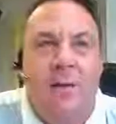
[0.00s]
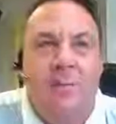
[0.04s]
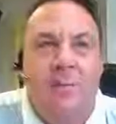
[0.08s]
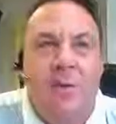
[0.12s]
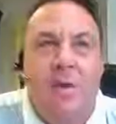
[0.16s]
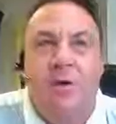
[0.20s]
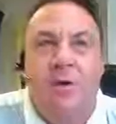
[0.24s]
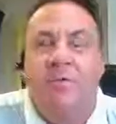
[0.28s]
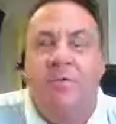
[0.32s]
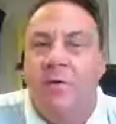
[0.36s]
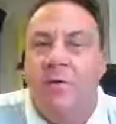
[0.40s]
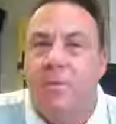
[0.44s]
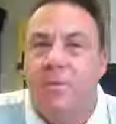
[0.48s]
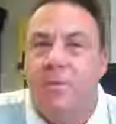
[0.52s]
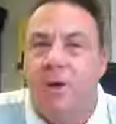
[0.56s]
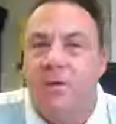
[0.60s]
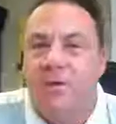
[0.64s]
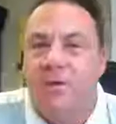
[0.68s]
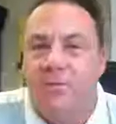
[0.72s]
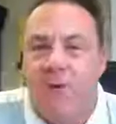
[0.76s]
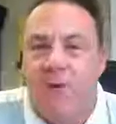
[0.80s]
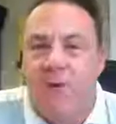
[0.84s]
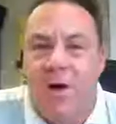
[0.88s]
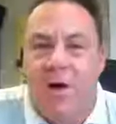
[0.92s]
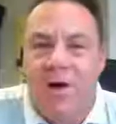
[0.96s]
For the
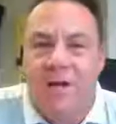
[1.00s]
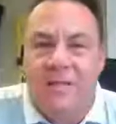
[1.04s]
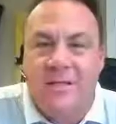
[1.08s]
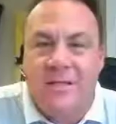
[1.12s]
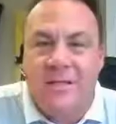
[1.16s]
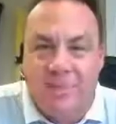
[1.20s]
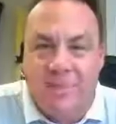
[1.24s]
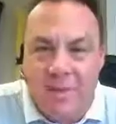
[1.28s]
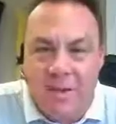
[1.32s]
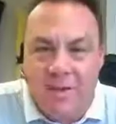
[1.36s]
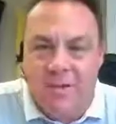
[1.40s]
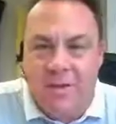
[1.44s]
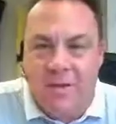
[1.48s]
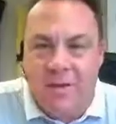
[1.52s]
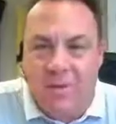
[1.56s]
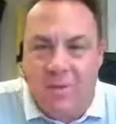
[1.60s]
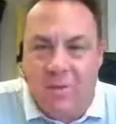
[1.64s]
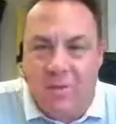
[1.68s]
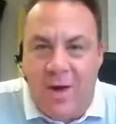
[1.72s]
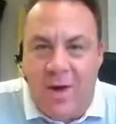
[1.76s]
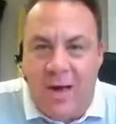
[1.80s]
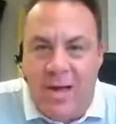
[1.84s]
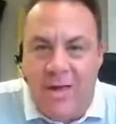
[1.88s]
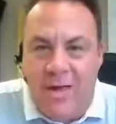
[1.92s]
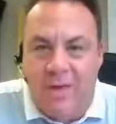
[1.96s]
month of August, I'm
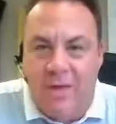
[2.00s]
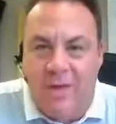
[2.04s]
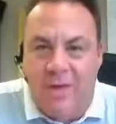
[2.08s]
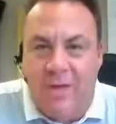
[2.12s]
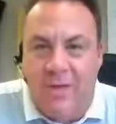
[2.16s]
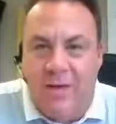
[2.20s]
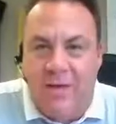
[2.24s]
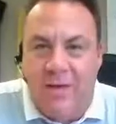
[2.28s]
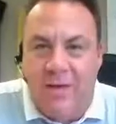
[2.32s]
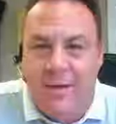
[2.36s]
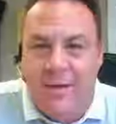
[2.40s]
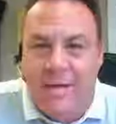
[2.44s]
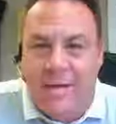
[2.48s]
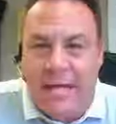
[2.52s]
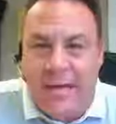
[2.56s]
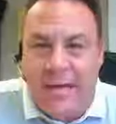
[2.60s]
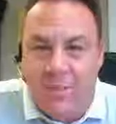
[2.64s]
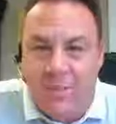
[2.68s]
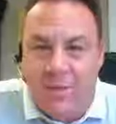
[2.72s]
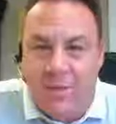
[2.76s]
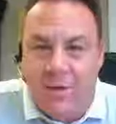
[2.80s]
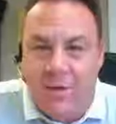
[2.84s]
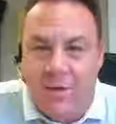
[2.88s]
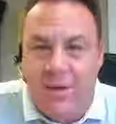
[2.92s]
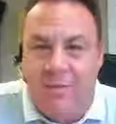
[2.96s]
giving away the
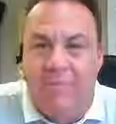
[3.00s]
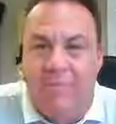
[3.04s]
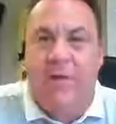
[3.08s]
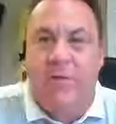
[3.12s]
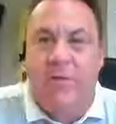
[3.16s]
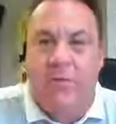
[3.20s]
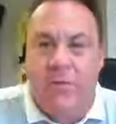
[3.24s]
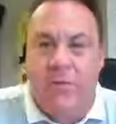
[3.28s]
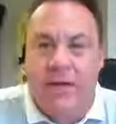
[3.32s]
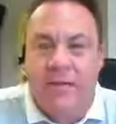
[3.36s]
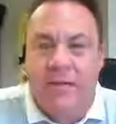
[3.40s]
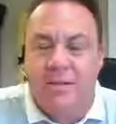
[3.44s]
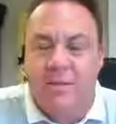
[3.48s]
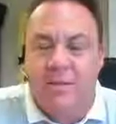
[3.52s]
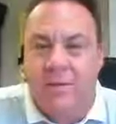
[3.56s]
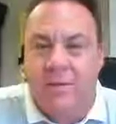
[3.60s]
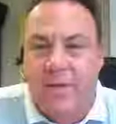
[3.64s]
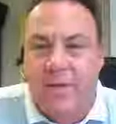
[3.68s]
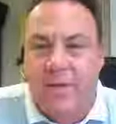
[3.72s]
ebook of the grit.